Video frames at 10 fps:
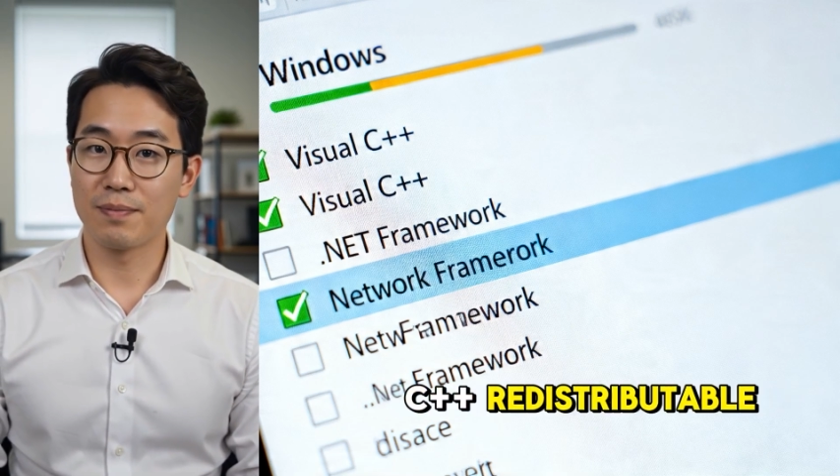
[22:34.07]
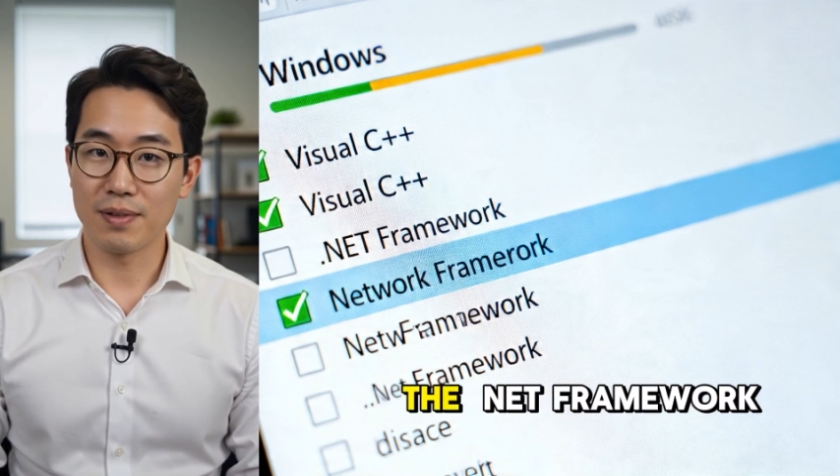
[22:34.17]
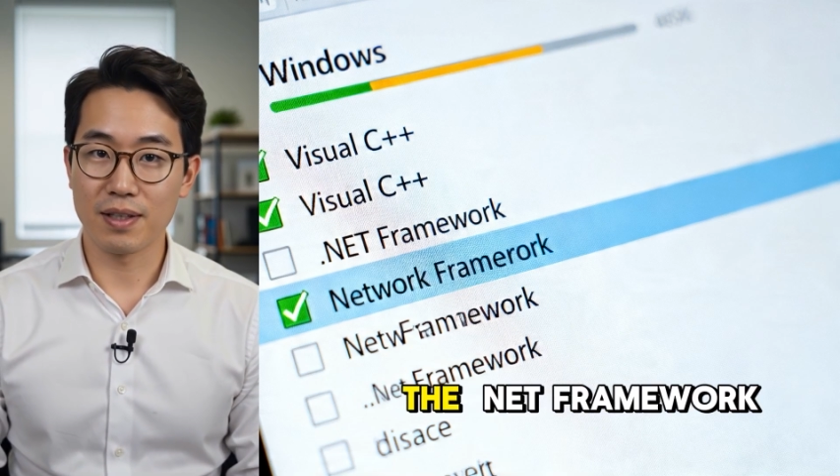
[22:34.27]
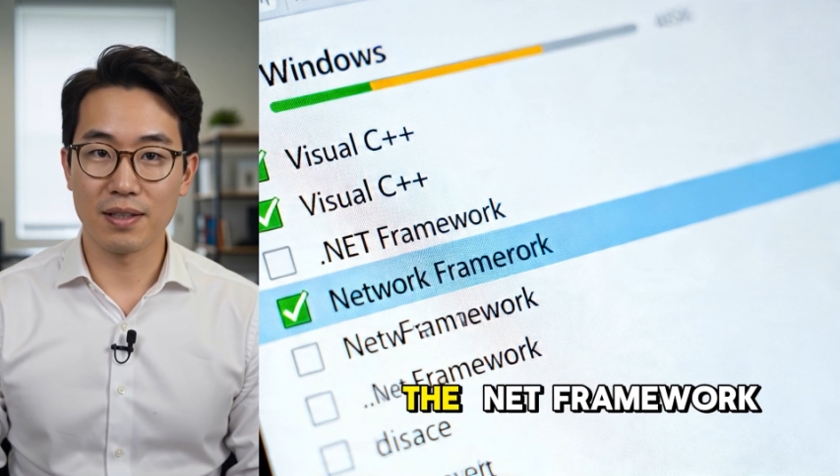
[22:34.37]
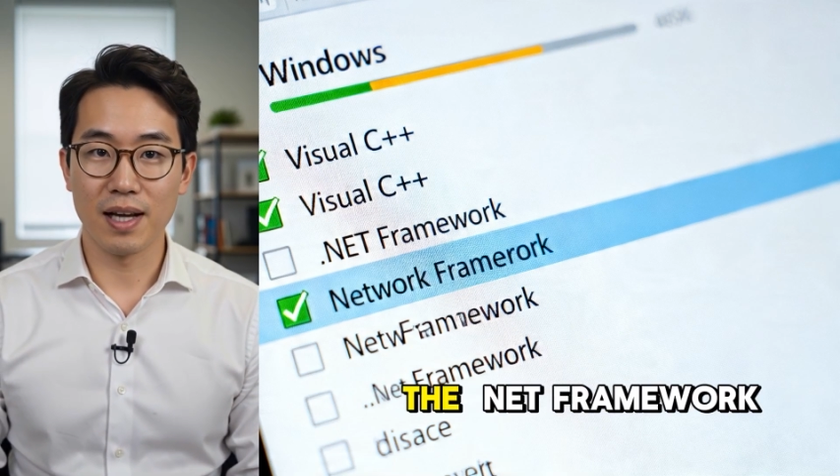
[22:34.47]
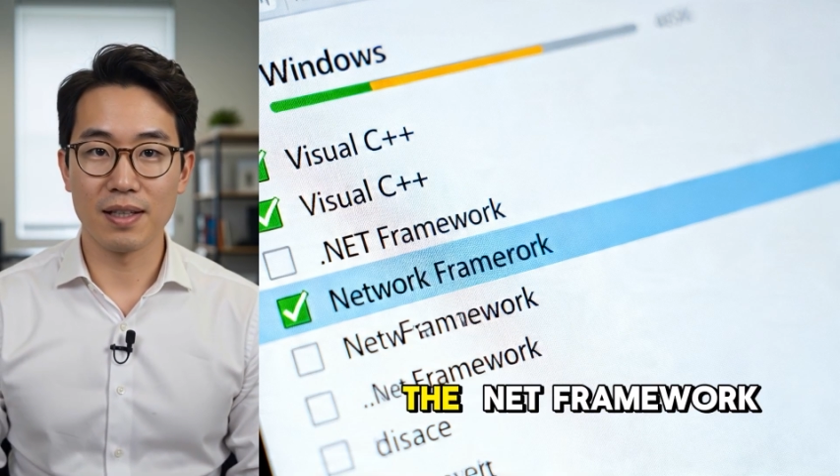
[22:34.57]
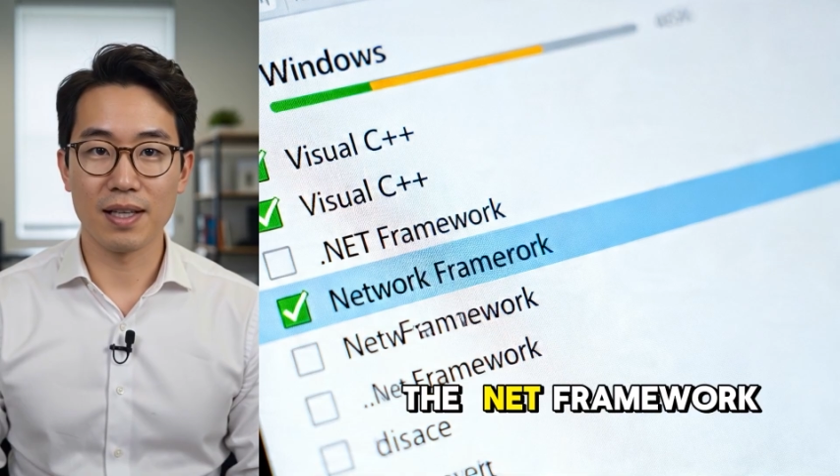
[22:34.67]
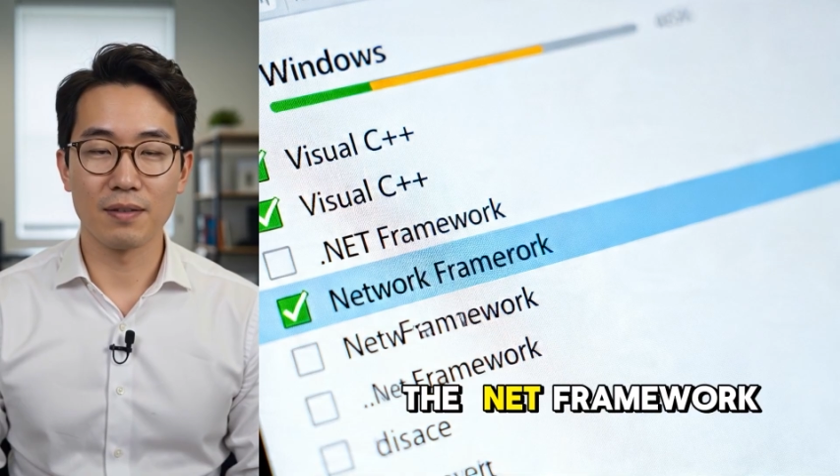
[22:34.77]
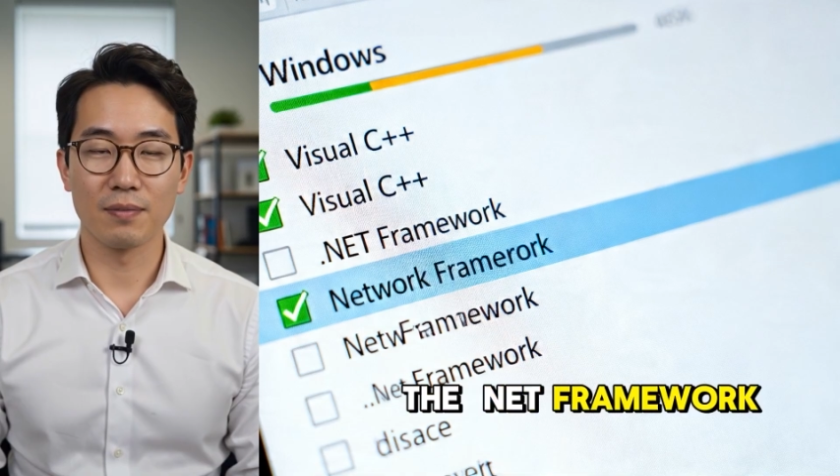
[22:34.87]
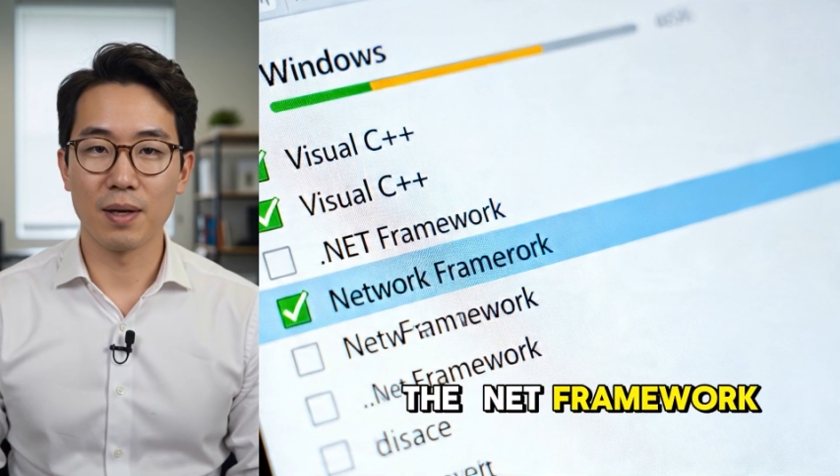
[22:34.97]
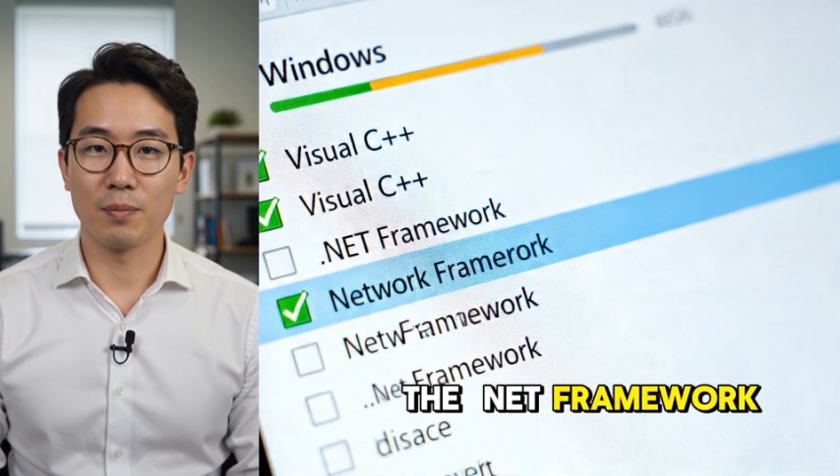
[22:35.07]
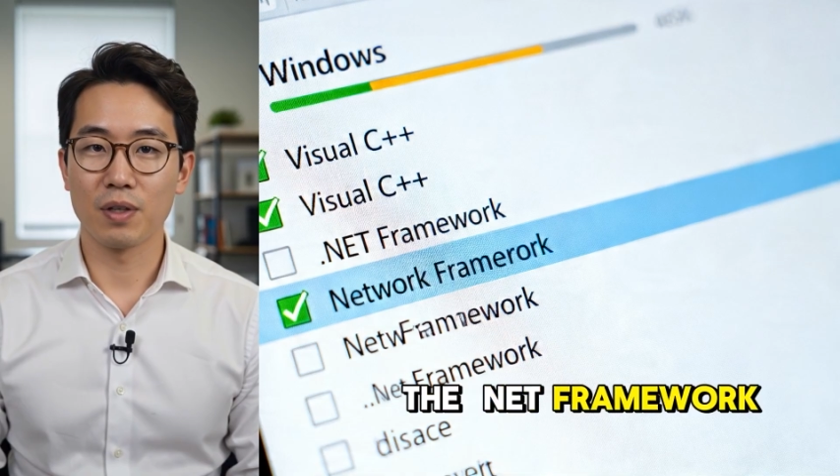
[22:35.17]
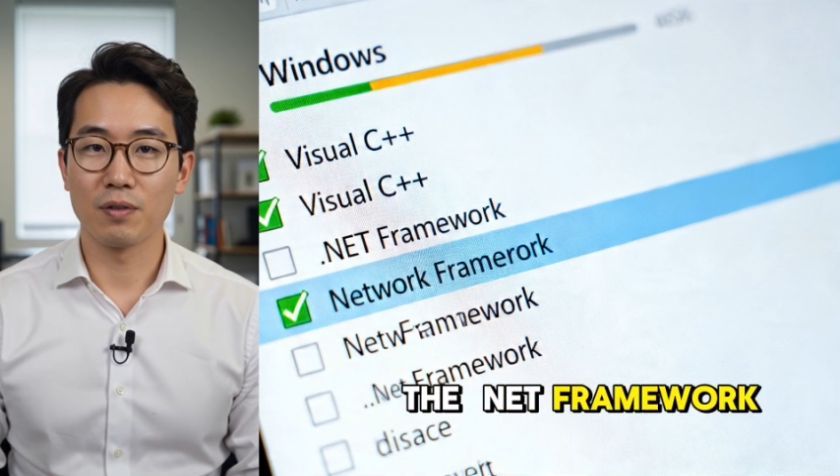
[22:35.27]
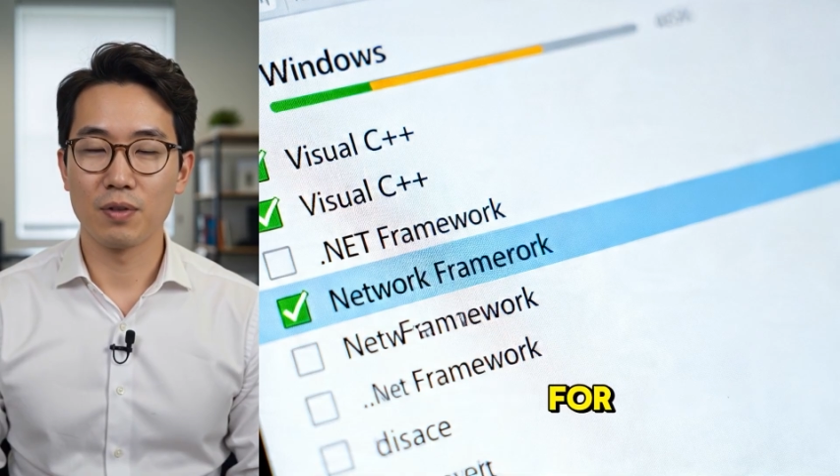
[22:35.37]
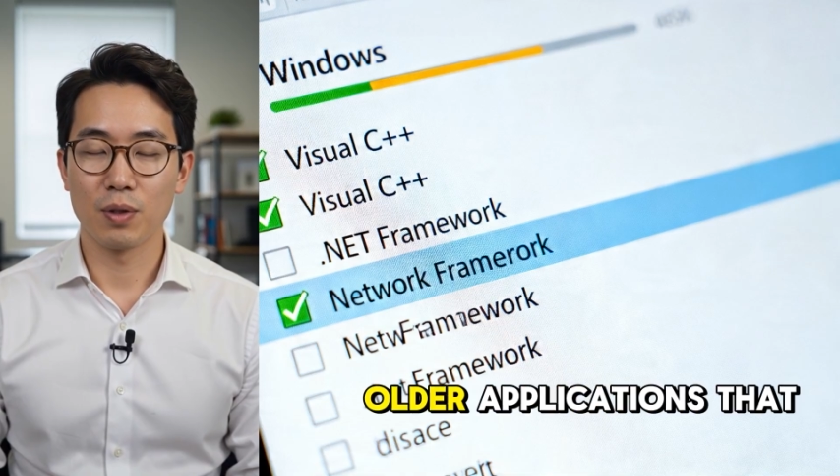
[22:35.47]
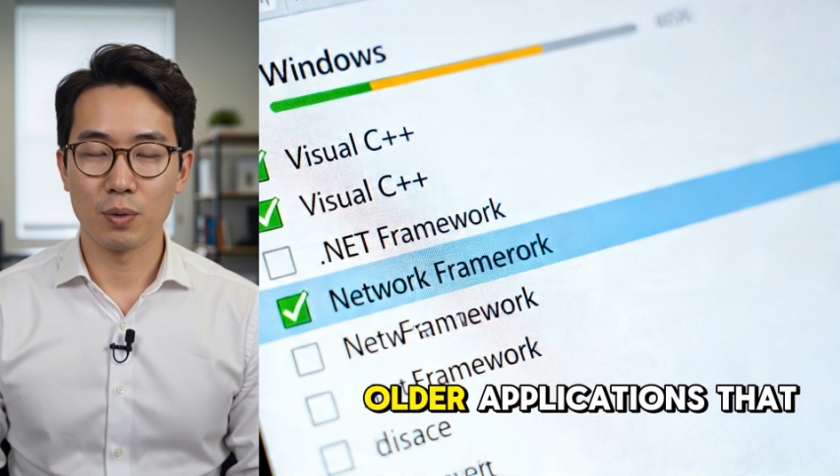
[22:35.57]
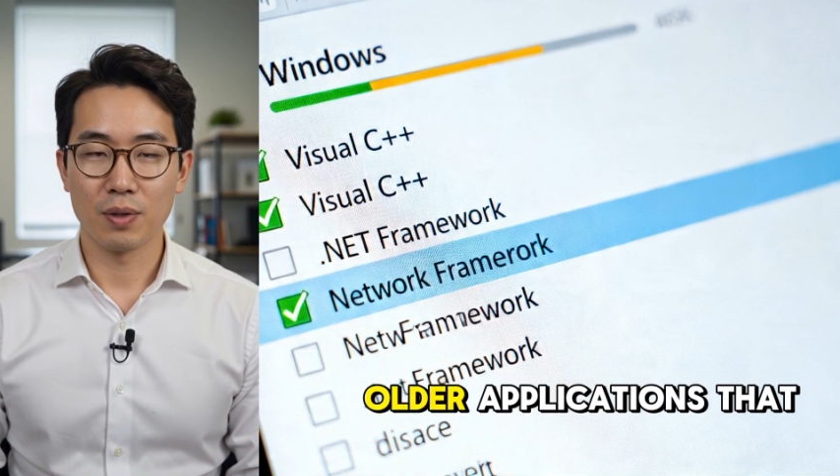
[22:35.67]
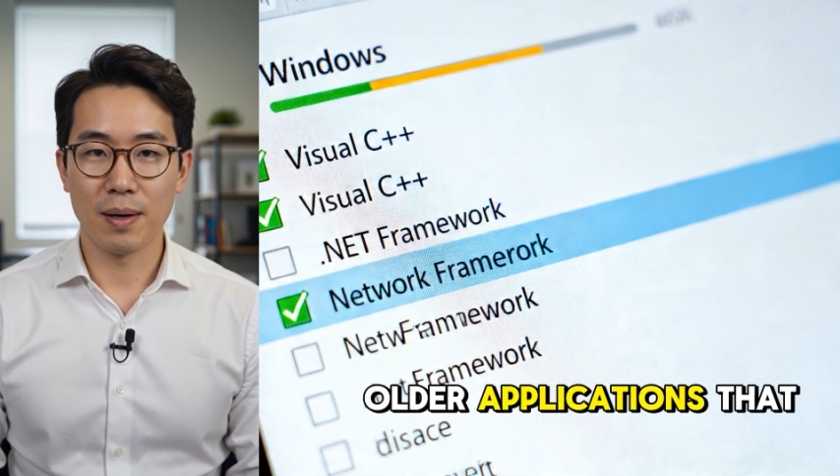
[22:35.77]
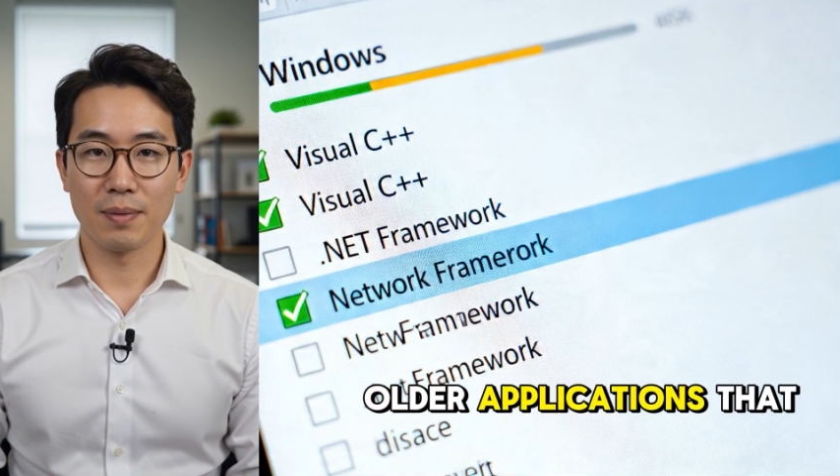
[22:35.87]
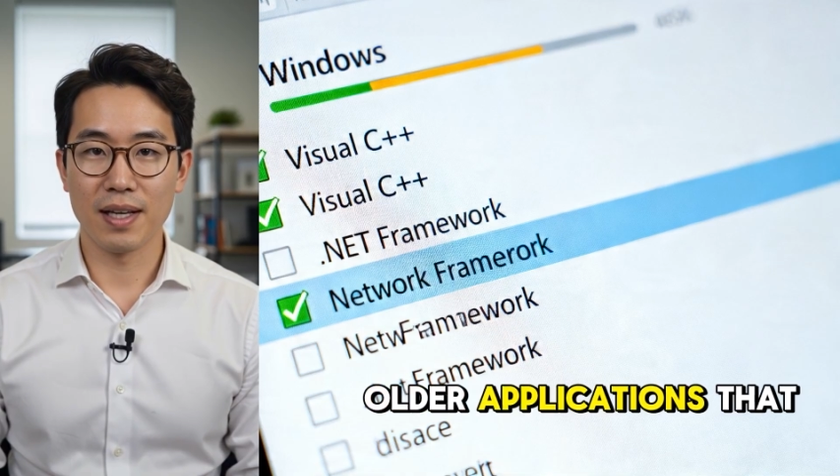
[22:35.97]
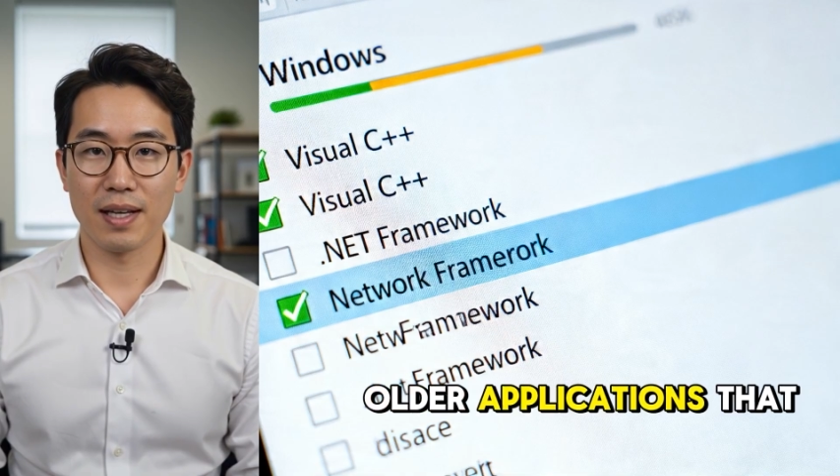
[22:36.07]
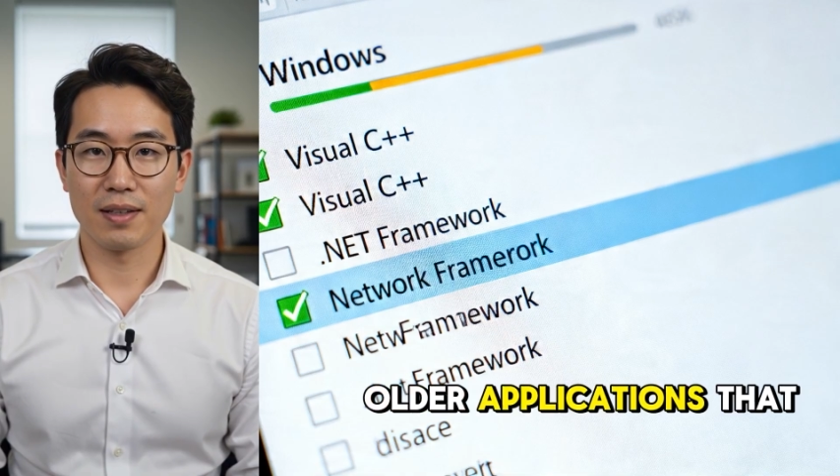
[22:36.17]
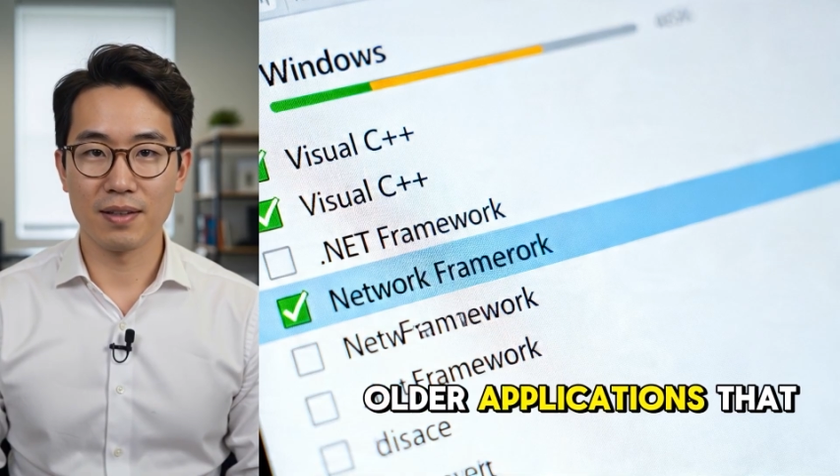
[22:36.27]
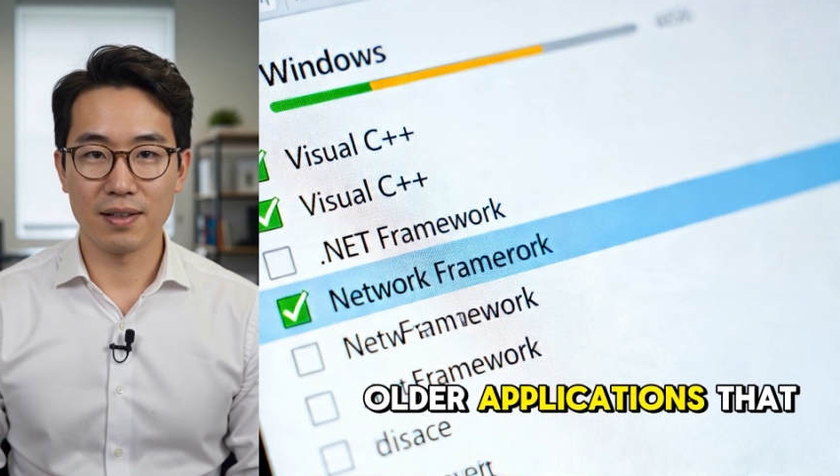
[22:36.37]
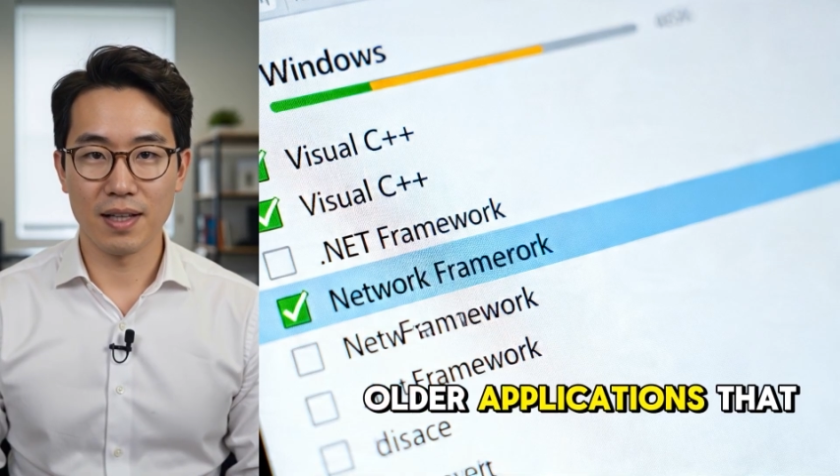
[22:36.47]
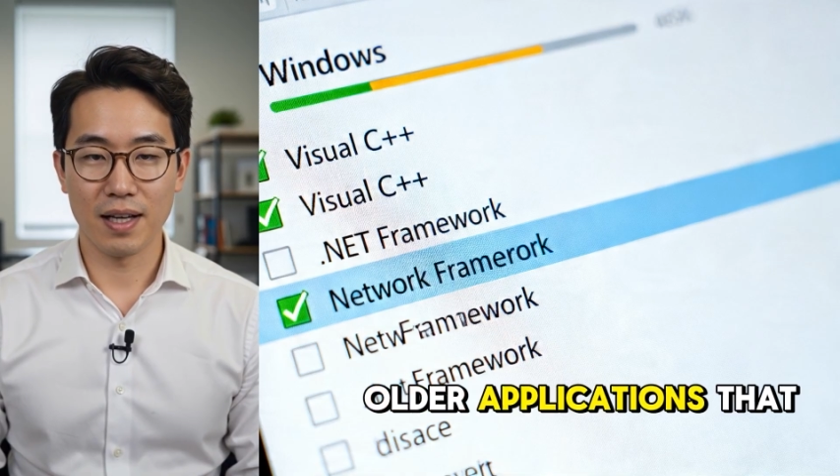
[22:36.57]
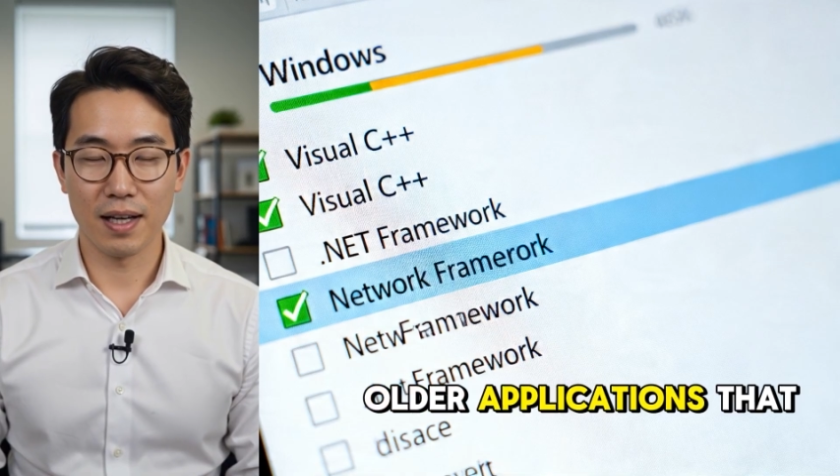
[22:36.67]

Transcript: the .NET framework for older applications